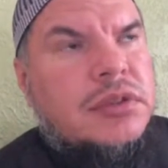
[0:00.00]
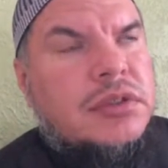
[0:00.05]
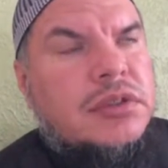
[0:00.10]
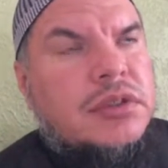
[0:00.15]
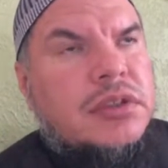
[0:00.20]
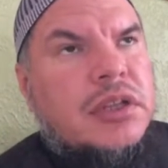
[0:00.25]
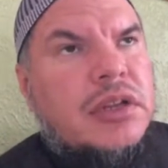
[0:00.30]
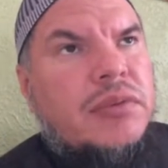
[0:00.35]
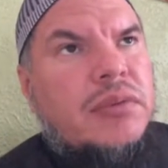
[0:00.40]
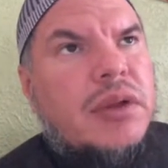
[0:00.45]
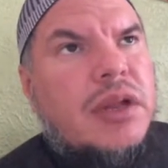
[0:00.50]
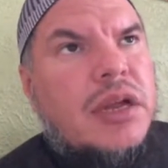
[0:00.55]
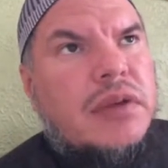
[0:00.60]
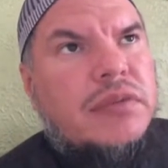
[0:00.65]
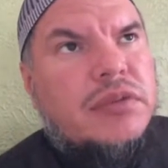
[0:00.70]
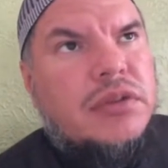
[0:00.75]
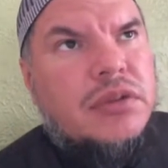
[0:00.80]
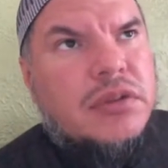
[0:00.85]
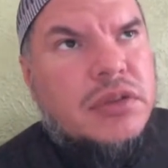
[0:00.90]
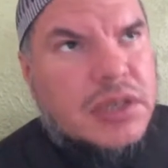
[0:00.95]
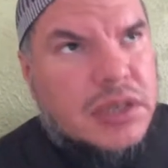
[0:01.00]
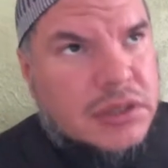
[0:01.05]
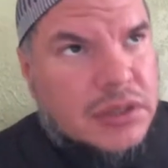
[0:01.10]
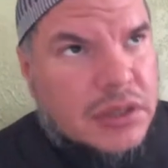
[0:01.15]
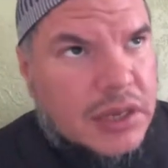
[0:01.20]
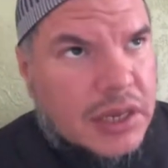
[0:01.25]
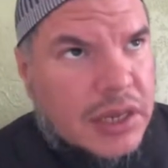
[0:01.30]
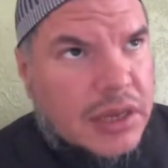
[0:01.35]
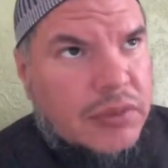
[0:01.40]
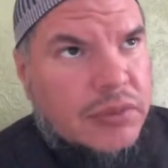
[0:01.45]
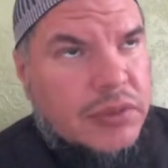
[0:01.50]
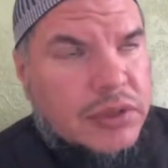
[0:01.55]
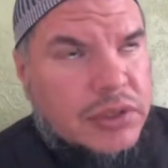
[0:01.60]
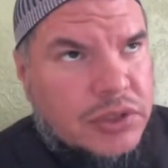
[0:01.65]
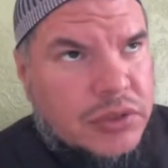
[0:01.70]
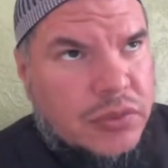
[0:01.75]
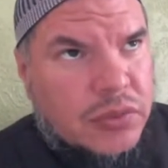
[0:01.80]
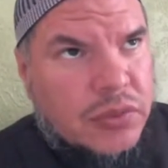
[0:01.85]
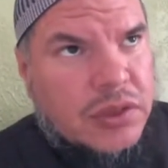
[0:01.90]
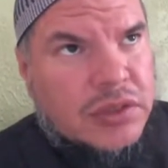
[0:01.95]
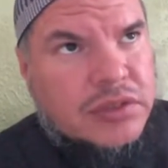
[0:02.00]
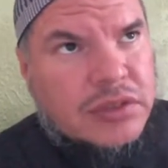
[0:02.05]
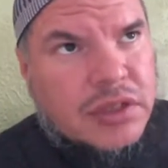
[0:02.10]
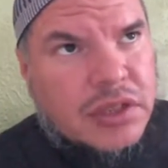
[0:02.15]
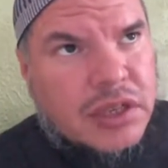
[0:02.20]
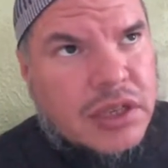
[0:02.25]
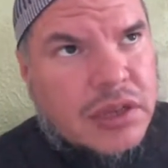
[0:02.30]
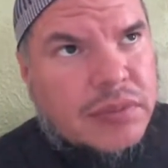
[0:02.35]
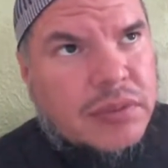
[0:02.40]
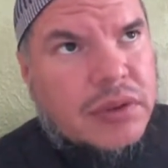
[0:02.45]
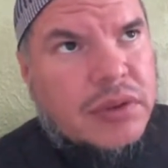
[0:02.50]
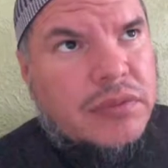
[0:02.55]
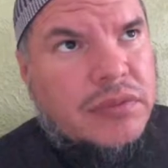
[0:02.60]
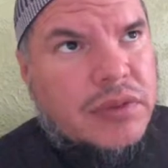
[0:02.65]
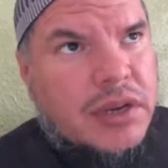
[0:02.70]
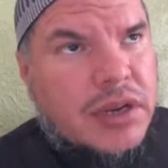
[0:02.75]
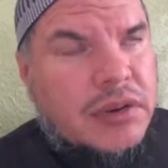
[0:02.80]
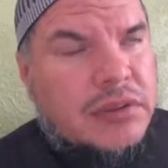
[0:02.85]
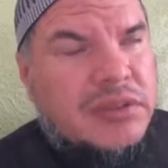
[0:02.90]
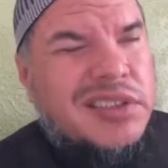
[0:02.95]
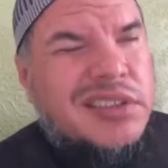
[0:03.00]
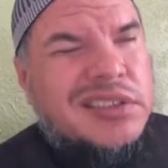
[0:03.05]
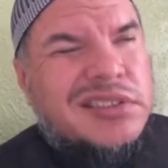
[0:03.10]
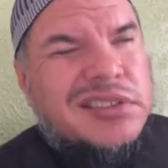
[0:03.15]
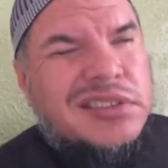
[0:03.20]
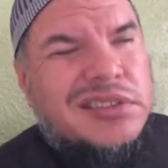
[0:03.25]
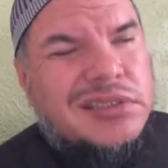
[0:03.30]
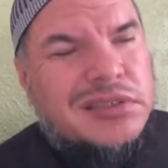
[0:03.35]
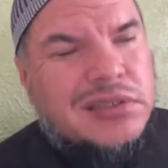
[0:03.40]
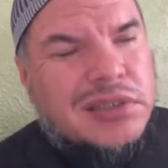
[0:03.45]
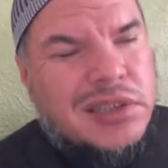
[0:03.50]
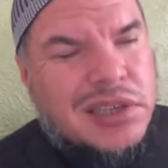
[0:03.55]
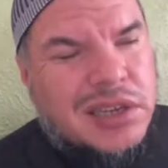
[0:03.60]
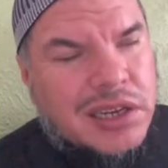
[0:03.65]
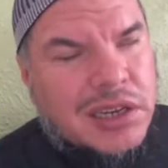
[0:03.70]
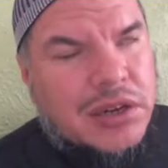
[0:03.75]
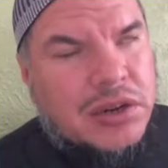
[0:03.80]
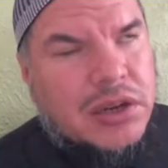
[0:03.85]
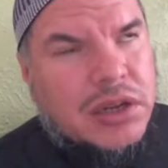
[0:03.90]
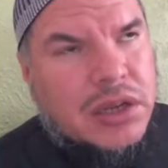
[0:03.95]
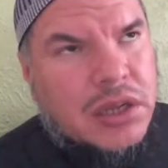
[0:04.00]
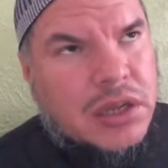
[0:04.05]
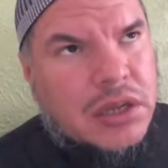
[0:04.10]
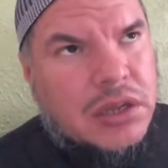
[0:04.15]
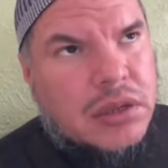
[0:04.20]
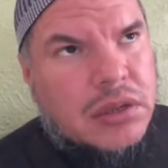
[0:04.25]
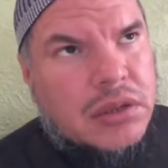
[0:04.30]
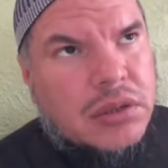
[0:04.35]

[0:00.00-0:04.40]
Then we have to look at the language. What's the level of clarity? Is it clear cut,